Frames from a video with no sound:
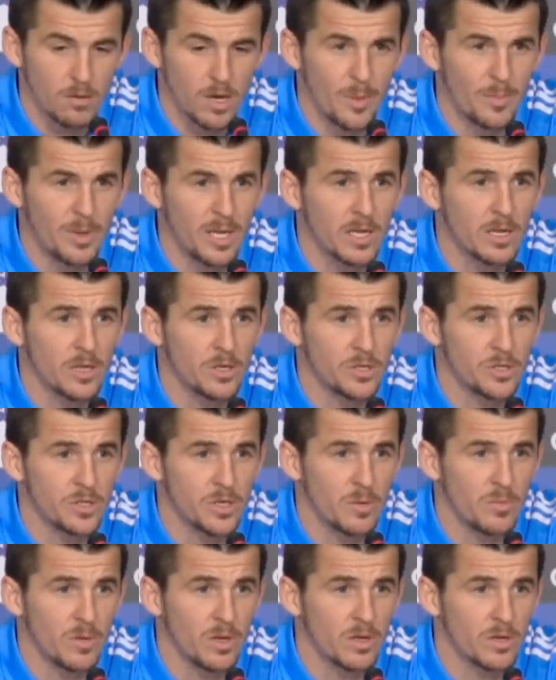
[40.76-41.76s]
I'm
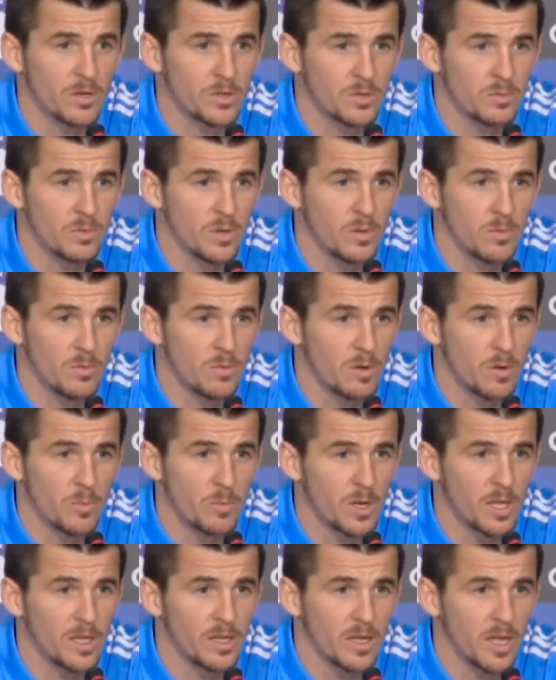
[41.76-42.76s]
English. I'm English. We
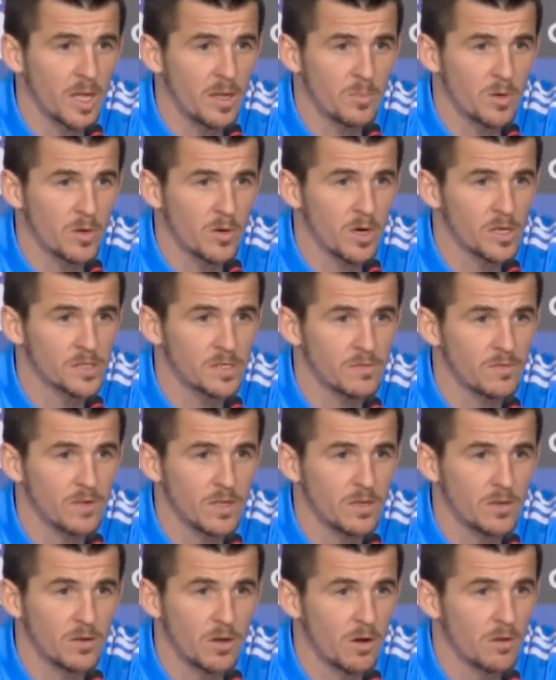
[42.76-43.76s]
we play the game
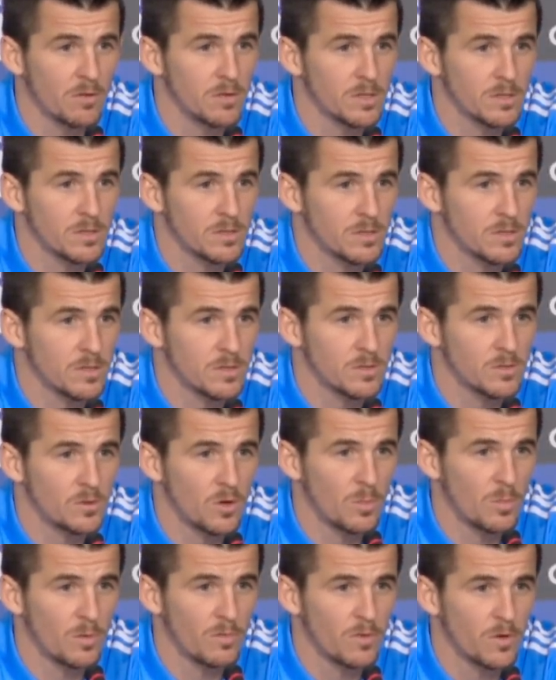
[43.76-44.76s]
aggressively. You know, it's
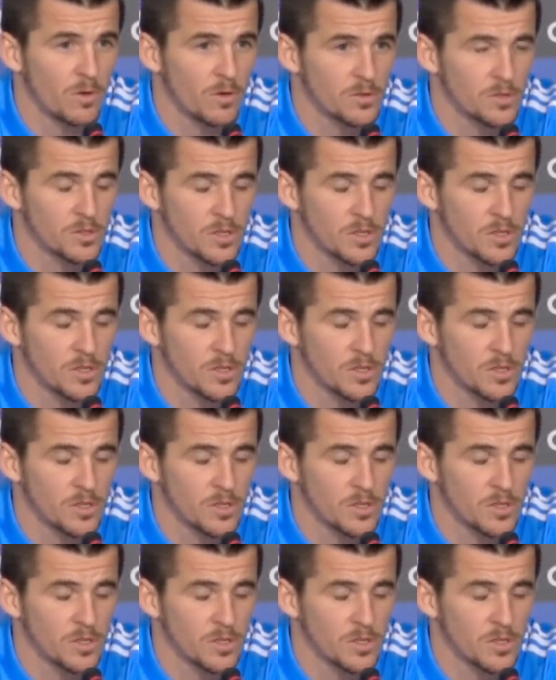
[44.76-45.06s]
it's normal for